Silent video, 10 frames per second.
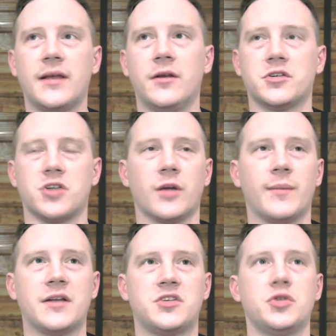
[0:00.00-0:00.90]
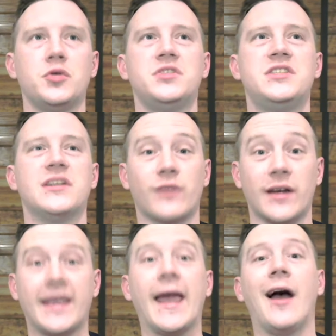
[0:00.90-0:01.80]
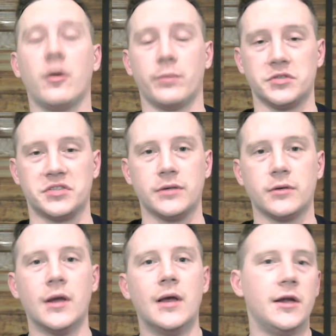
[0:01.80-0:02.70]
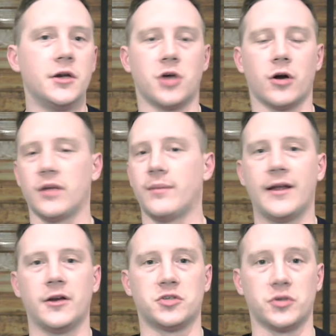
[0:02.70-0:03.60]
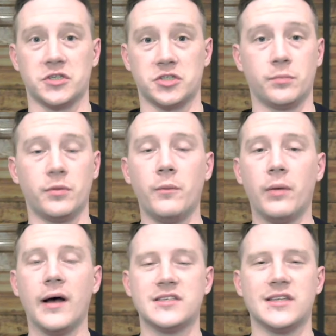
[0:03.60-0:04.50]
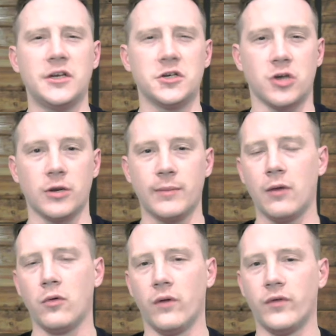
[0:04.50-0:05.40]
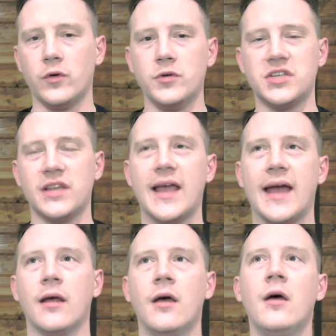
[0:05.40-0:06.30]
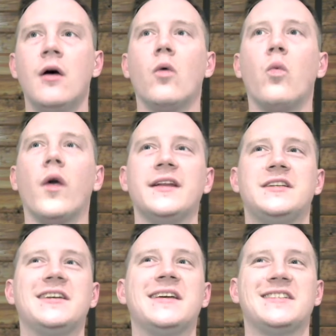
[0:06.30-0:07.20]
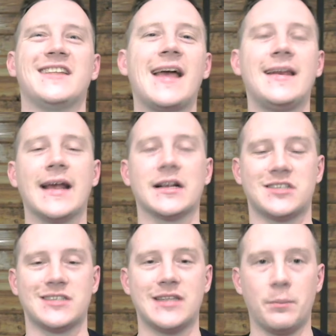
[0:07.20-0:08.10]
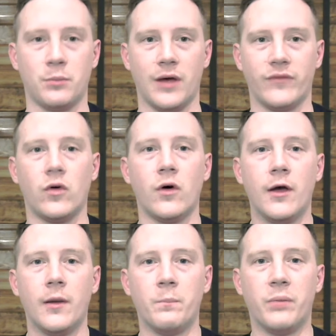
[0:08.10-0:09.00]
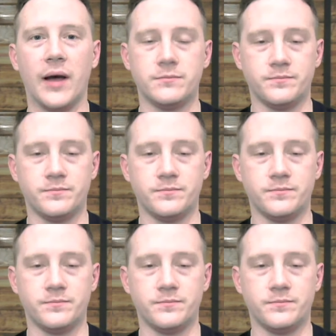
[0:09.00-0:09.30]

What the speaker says: you're talking about two different calibers here. You're talking about your traditional blue bloods, and then you're talking about Louisville, who's in that wanting to get to that next step level. But